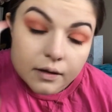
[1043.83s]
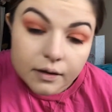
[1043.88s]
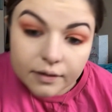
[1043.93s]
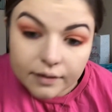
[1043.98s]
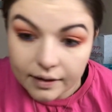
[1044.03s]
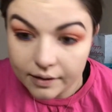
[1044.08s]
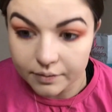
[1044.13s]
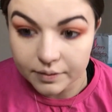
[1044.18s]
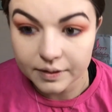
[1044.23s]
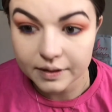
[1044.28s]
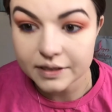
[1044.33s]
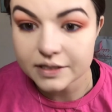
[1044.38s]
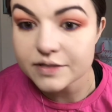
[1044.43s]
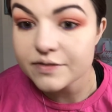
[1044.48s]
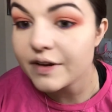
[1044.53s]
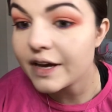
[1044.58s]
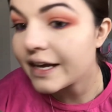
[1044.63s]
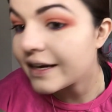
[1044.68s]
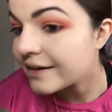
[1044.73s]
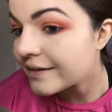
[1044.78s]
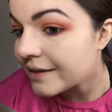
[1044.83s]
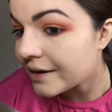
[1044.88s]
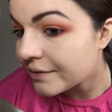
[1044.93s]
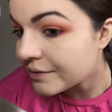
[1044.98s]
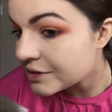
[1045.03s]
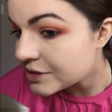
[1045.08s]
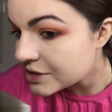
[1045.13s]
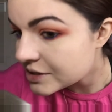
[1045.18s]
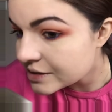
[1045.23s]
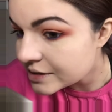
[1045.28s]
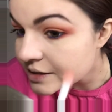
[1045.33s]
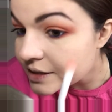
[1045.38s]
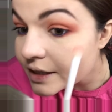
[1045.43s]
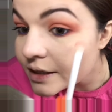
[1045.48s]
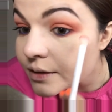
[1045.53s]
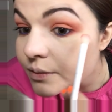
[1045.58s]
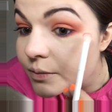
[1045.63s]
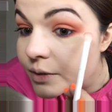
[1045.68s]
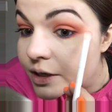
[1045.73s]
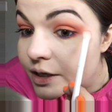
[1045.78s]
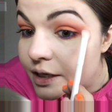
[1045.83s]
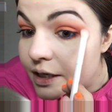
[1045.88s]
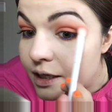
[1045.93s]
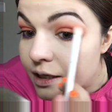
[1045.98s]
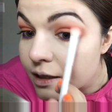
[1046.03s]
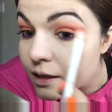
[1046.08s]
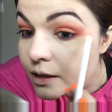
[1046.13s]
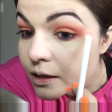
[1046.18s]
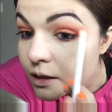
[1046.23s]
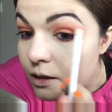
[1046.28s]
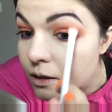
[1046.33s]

That one looks fine. That one just looked kind of wonky.